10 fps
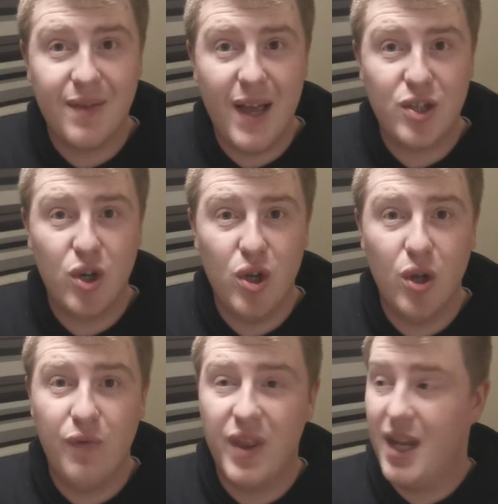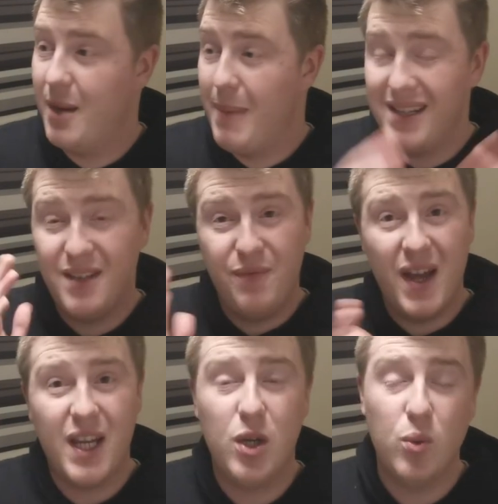That's all, other than a massive
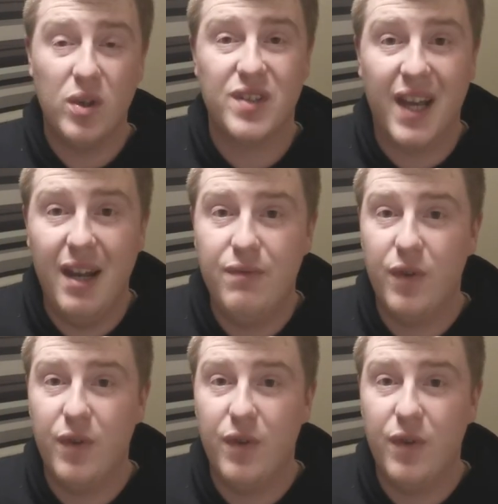thank you once again